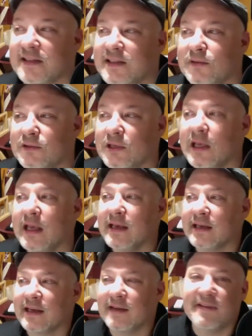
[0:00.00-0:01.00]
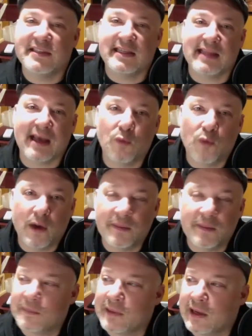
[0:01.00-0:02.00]
So convincing that
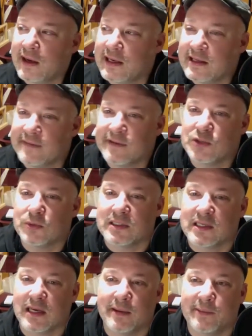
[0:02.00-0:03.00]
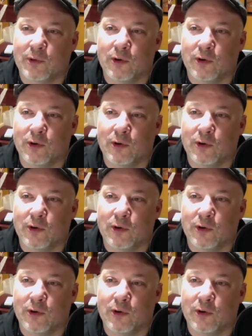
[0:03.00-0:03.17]
one individual to come on board,